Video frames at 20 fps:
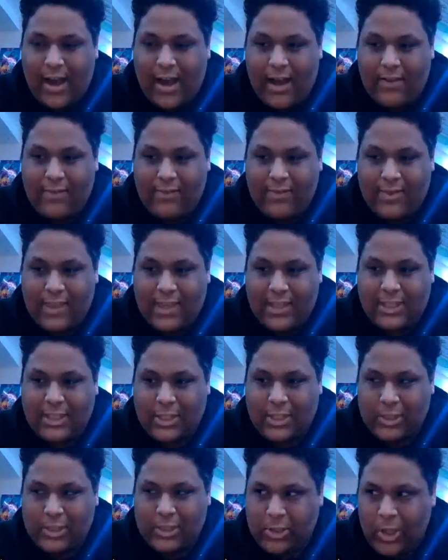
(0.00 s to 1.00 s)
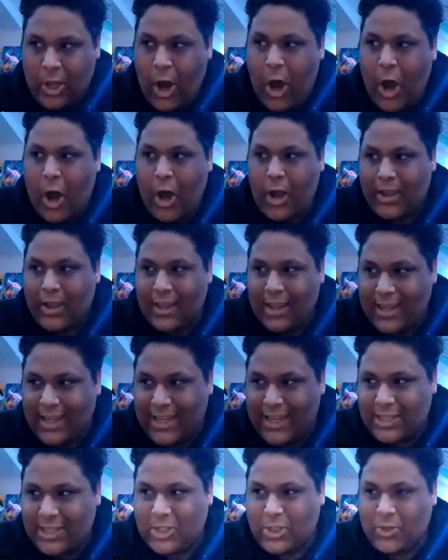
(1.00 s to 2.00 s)
this long
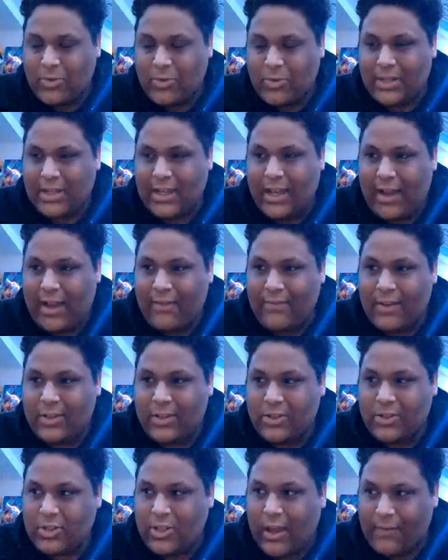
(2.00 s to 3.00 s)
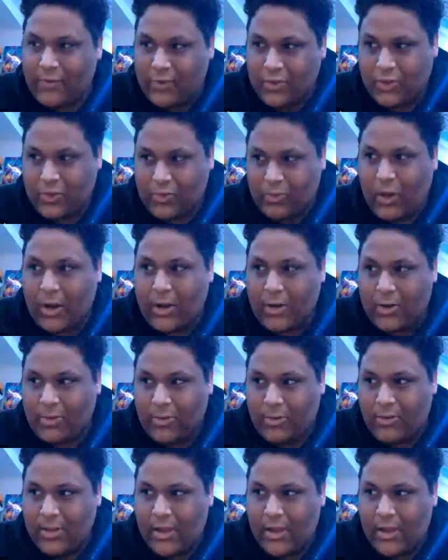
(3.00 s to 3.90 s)
history of struggle,